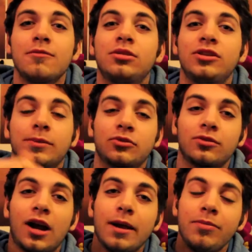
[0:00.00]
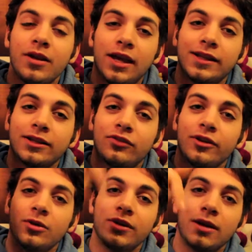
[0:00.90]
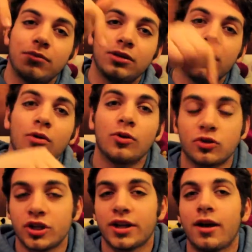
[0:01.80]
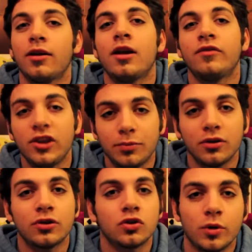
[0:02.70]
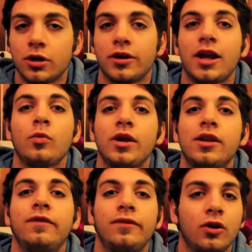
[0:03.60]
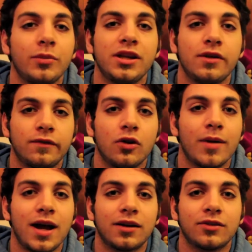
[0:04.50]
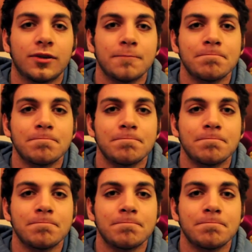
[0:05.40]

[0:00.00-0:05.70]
Please subscribe and like this video down below. Also check out Facebook, Twitter, and We Live Film in the info box.